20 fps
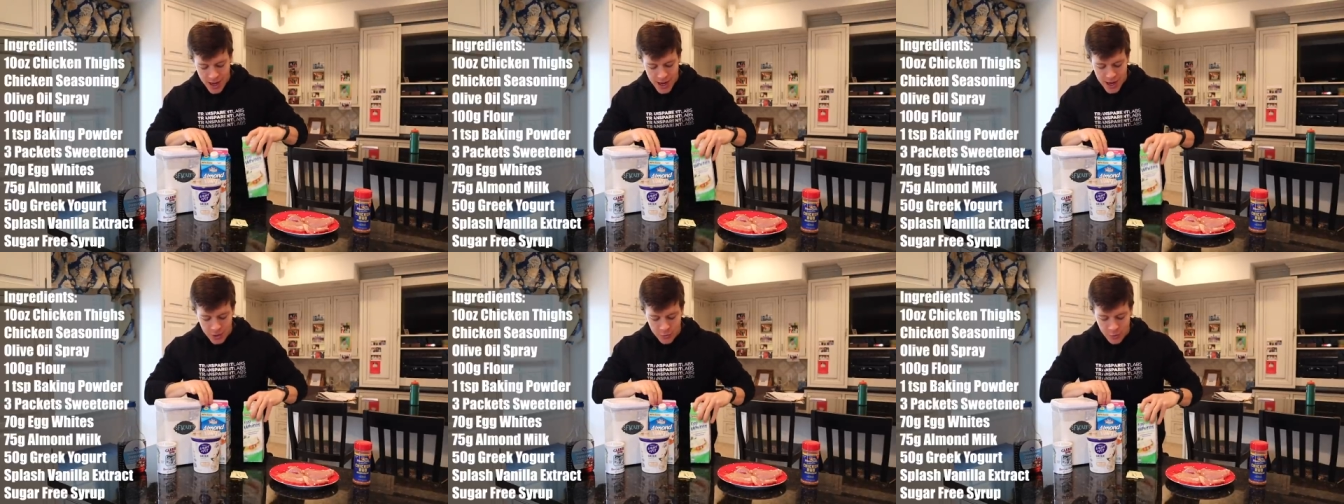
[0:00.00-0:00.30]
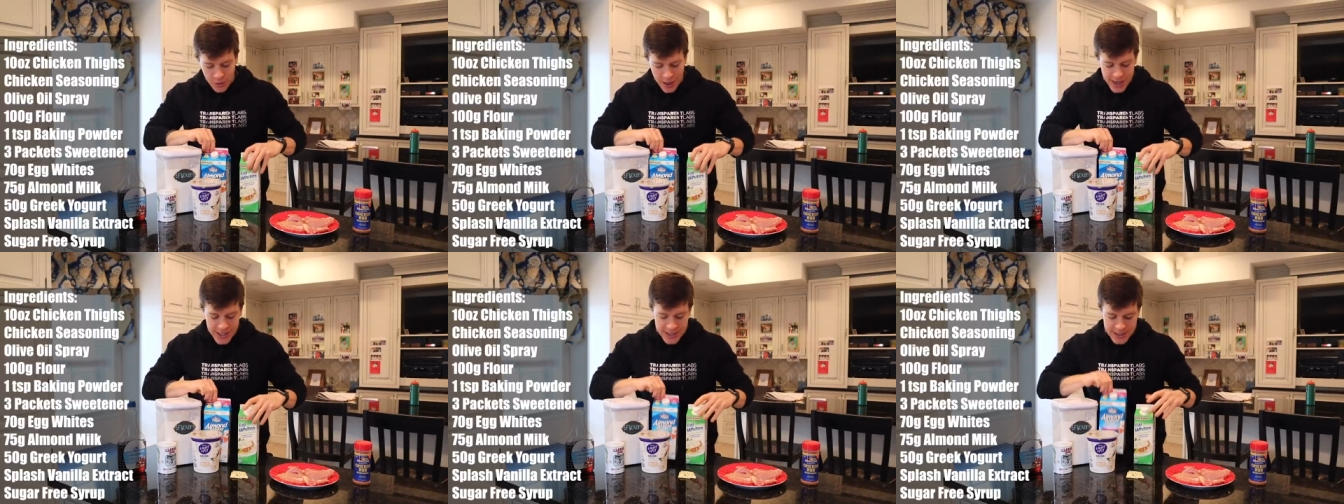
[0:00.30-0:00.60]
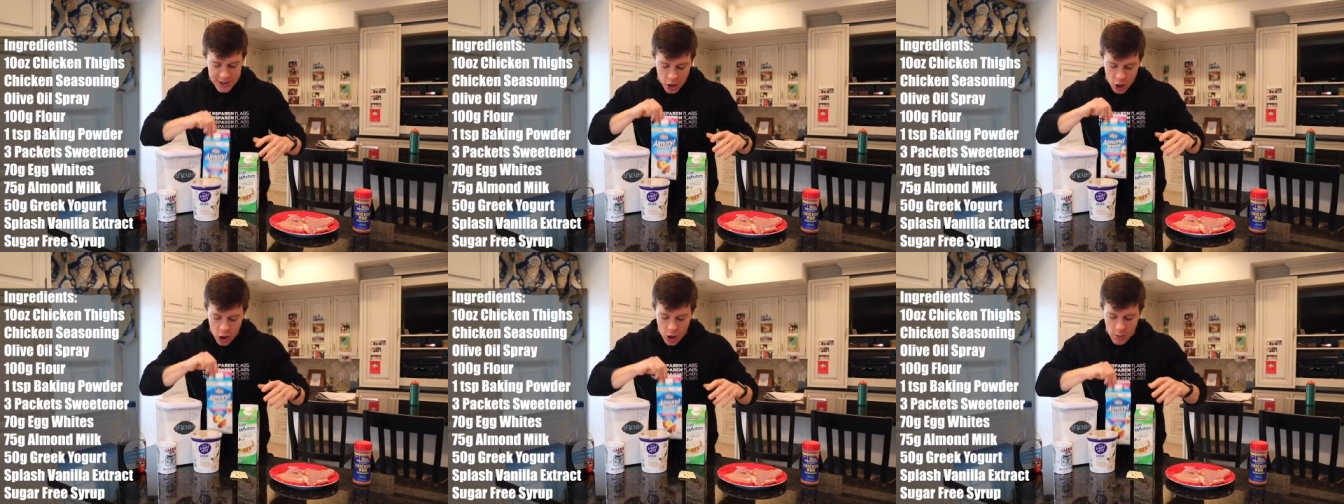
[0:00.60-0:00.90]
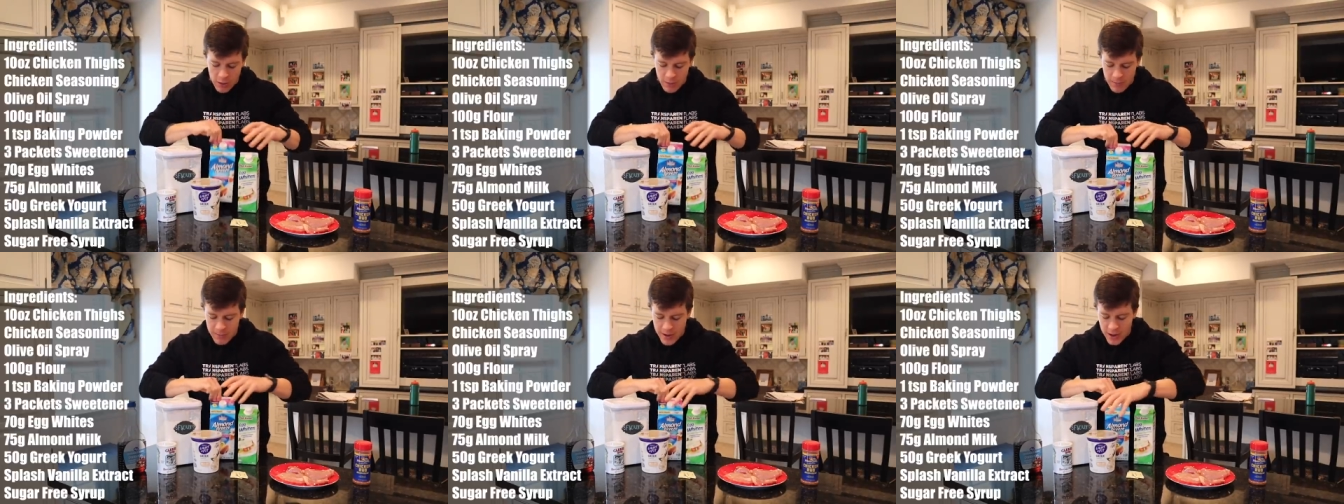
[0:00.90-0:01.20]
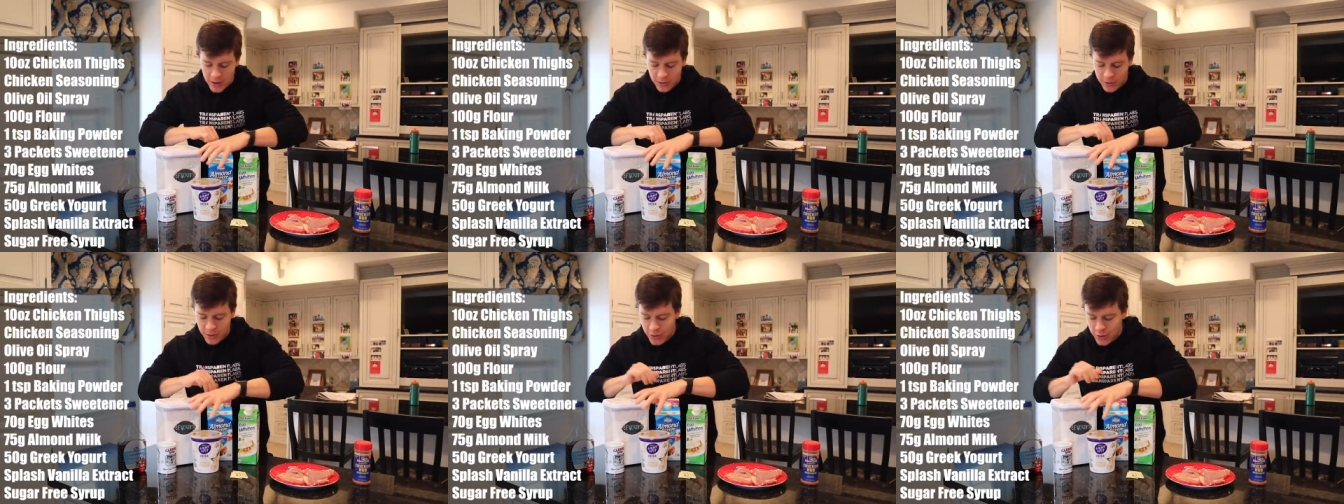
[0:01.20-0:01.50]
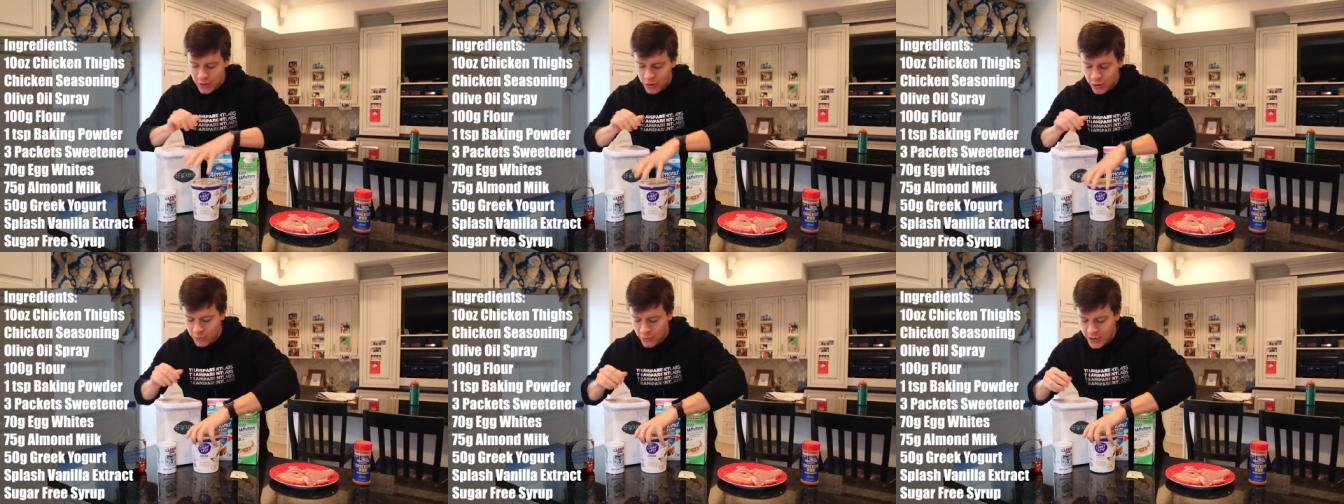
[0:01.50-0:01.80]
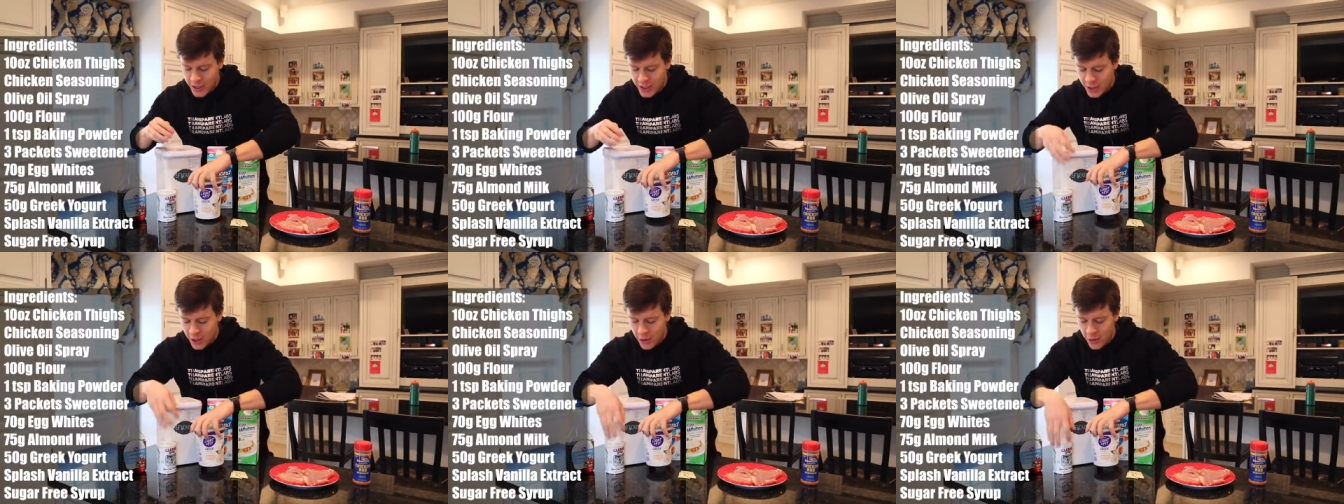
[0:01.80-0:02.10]
egg whites, almond milk,
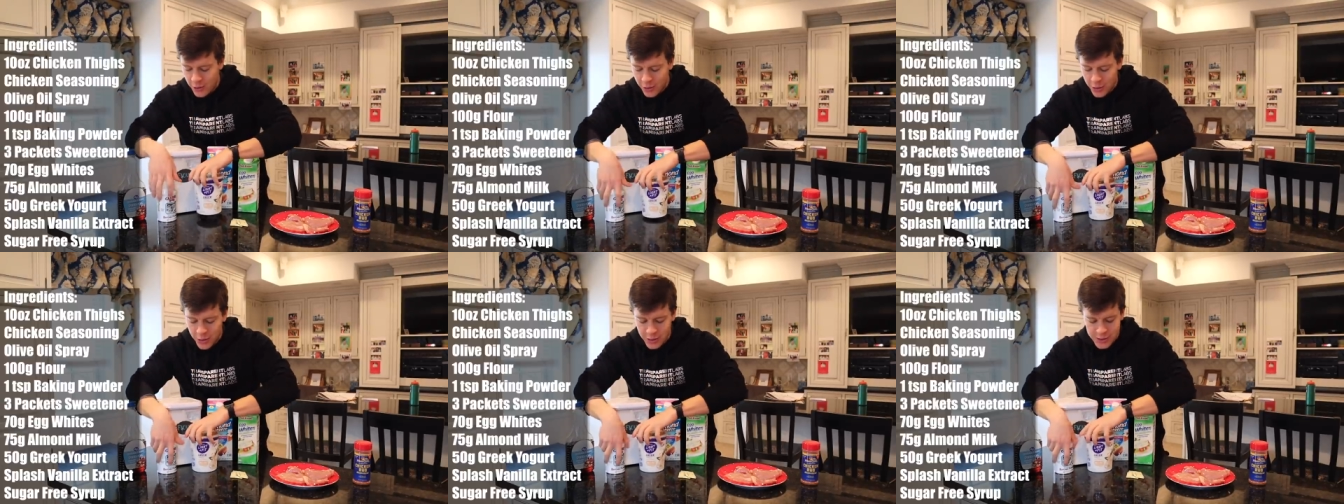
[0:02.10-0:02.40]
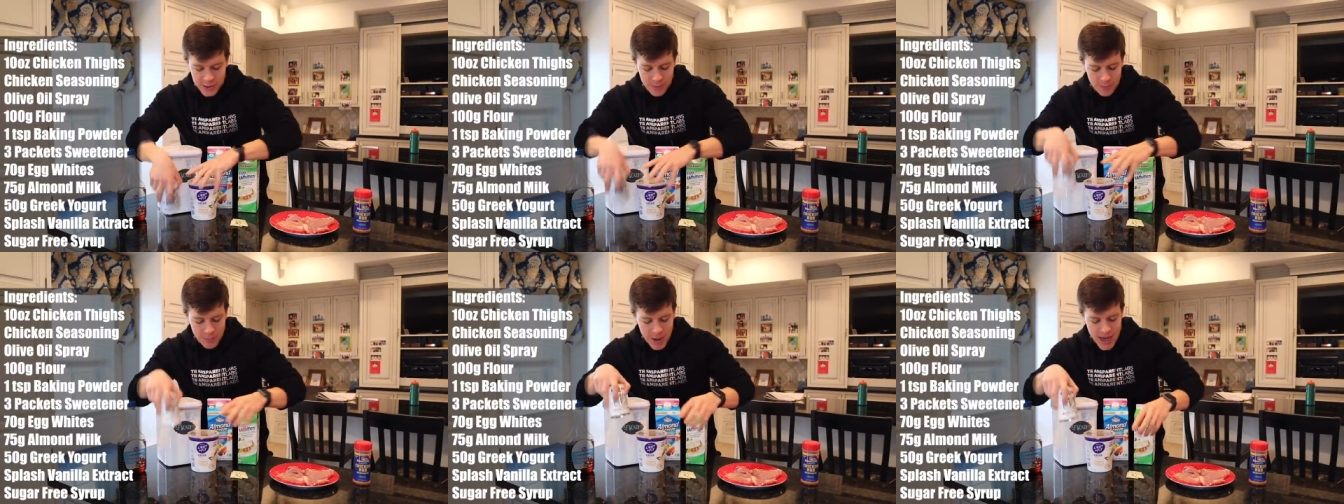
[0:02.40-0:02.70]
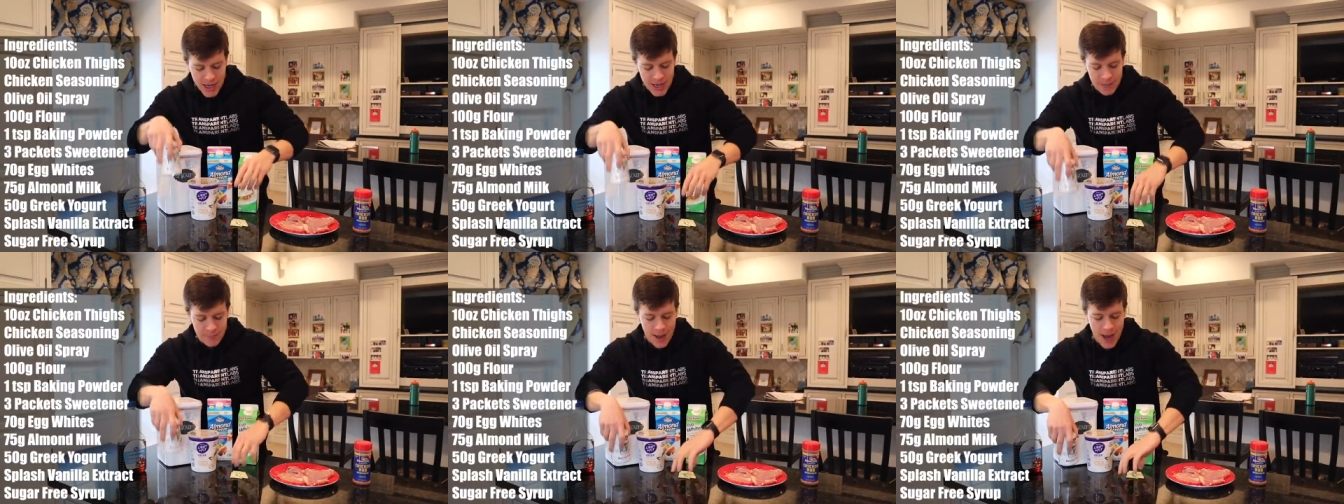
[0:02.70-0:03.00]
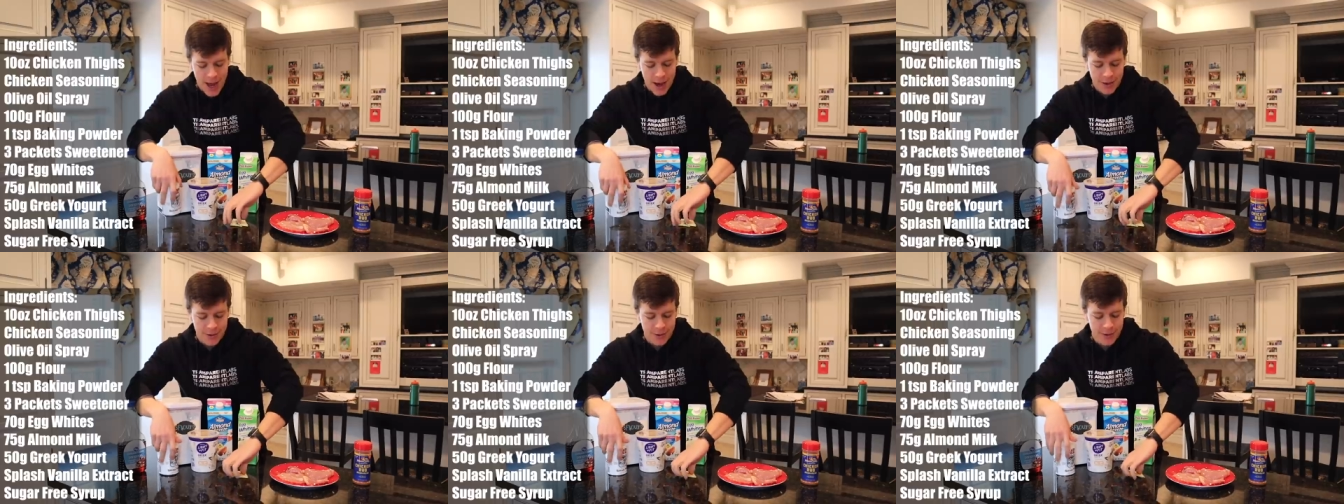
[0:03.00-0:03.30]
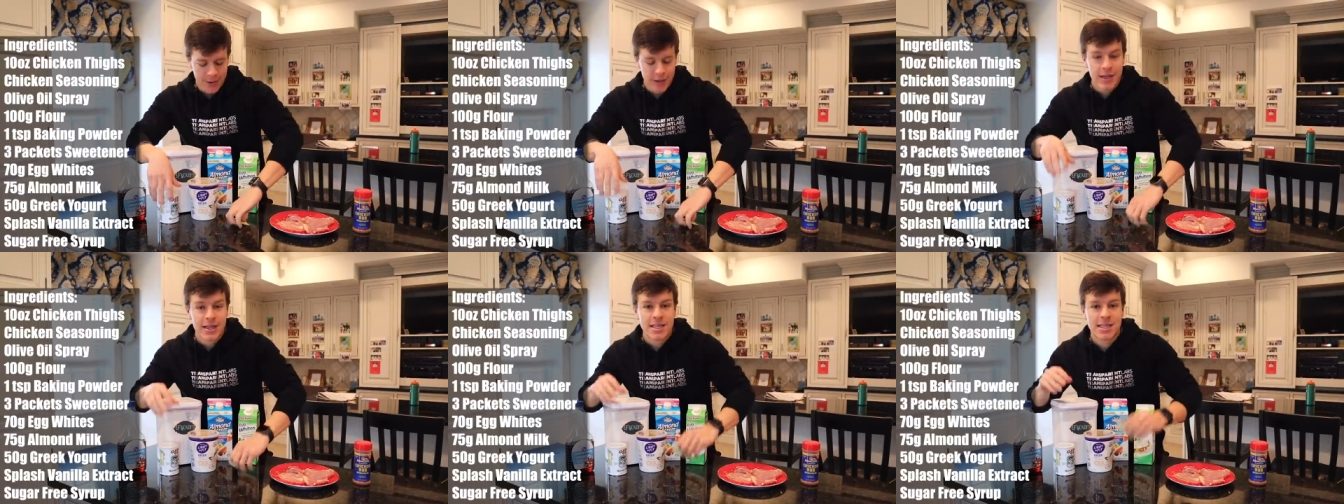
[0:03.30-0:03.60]
Greek yogurt, some baking powder,